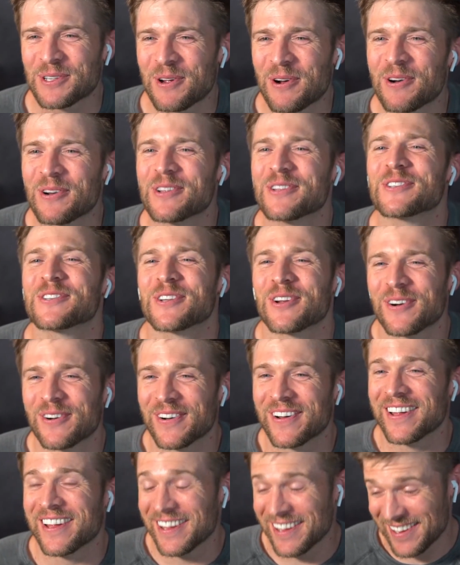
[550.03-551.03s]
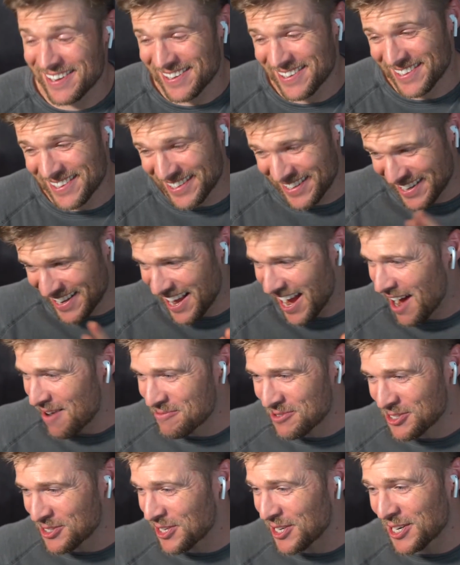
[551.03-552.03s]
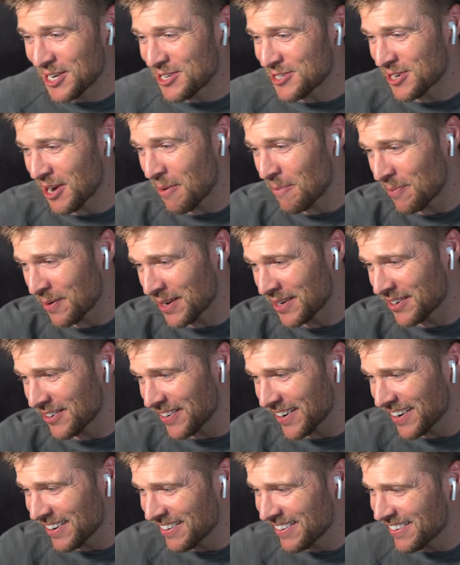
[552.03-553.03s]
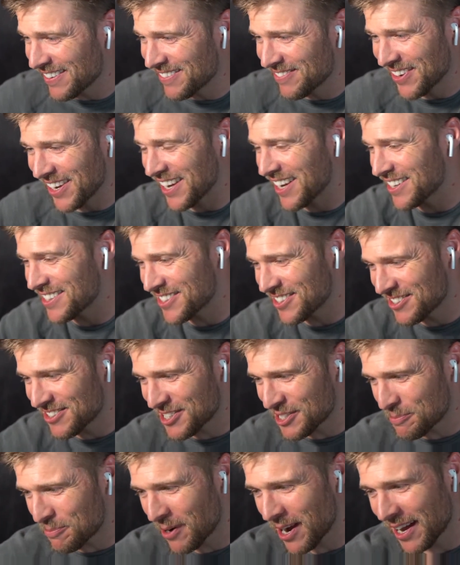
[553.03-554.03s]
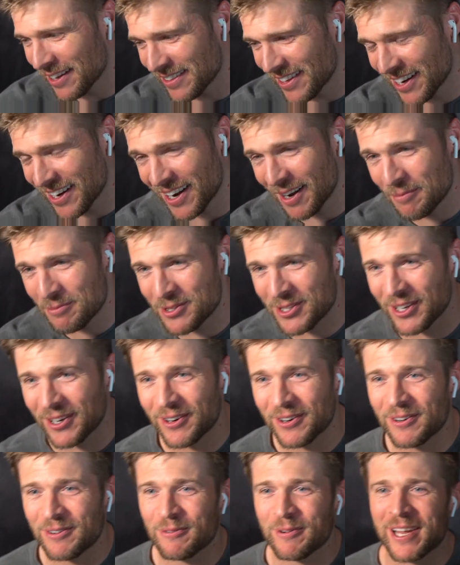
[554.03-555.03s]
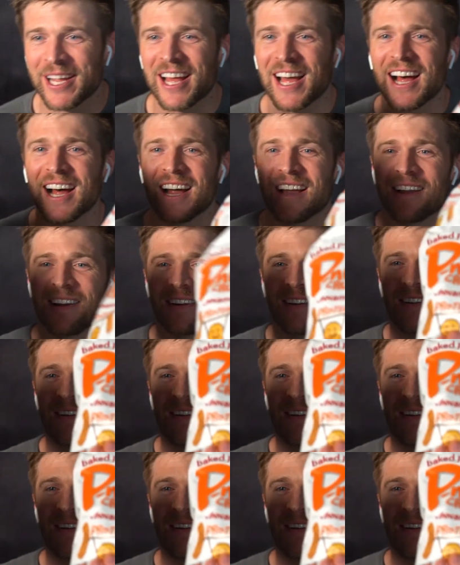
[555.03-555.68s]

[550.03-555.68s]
so I'm just going to jump into it because you just brought that up. So we got